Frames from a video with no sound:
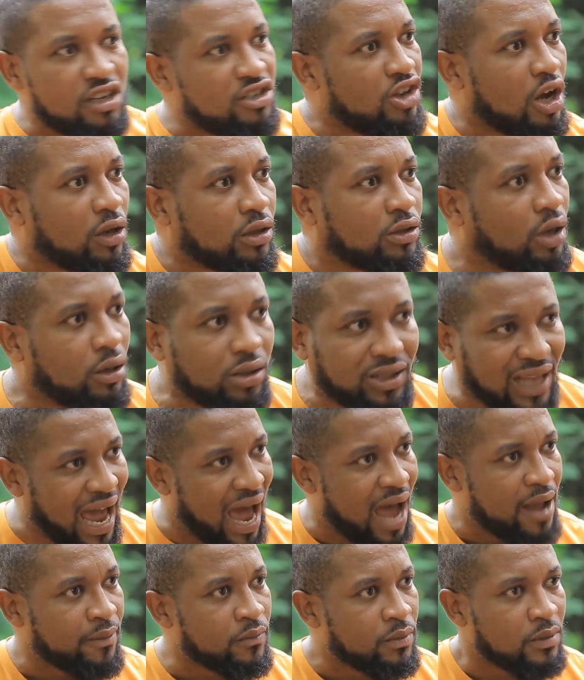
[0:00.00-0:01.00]
she's your
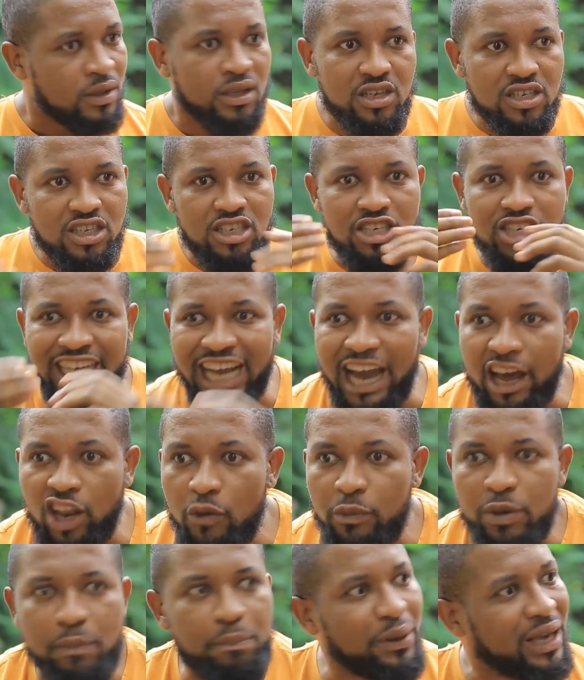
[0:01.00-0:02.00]
daughter. She
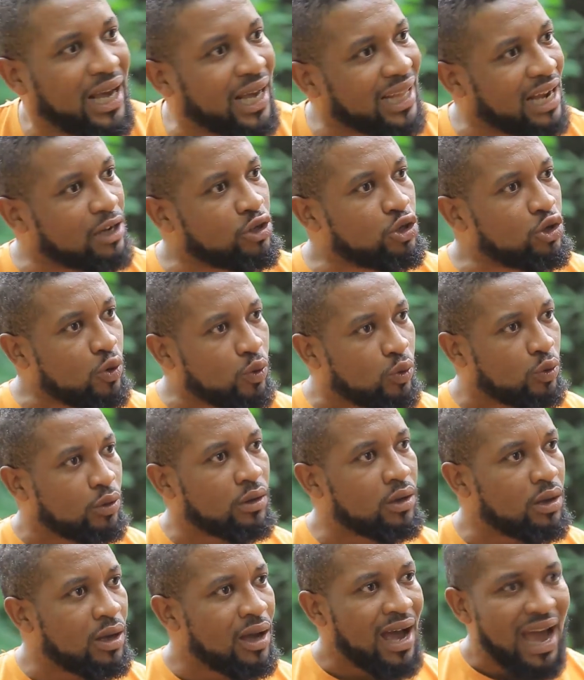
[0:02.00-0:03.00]
cannot be bigger than you.
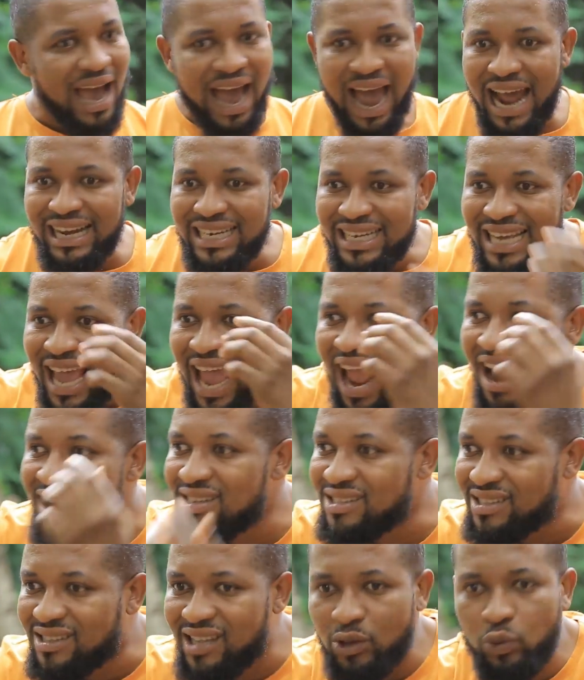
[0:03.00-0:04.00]
At the
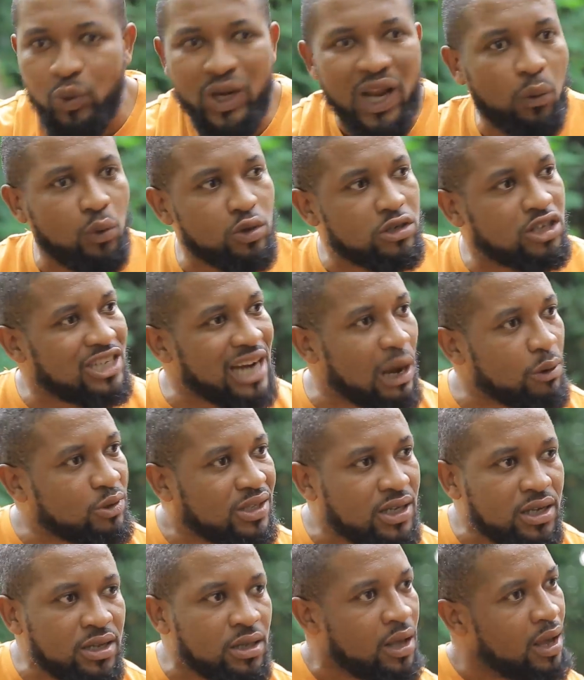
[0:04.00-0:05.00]
early stage when I was
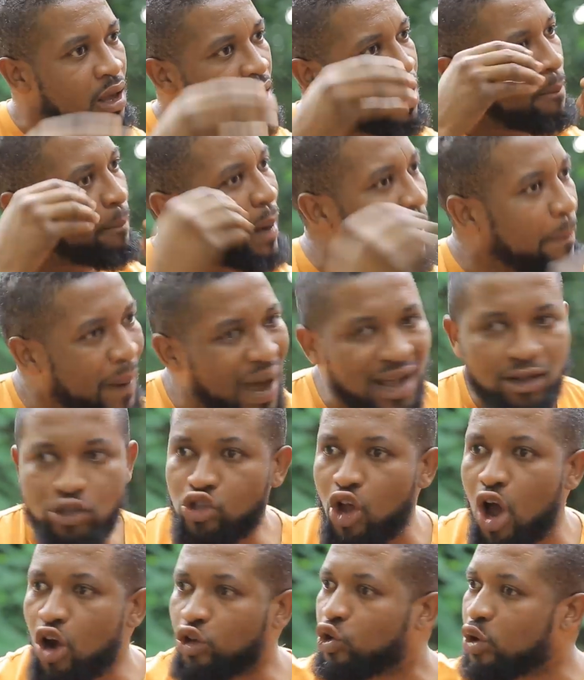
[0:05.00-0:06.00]
shouting,
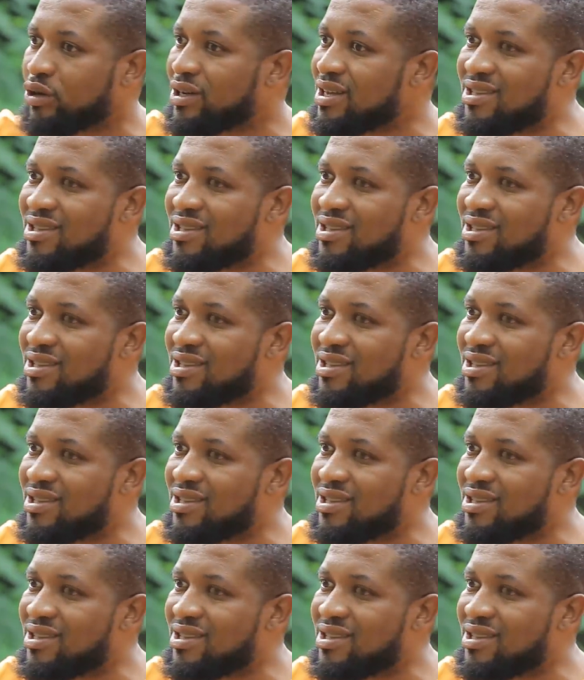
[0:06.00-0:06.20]
Papa, talk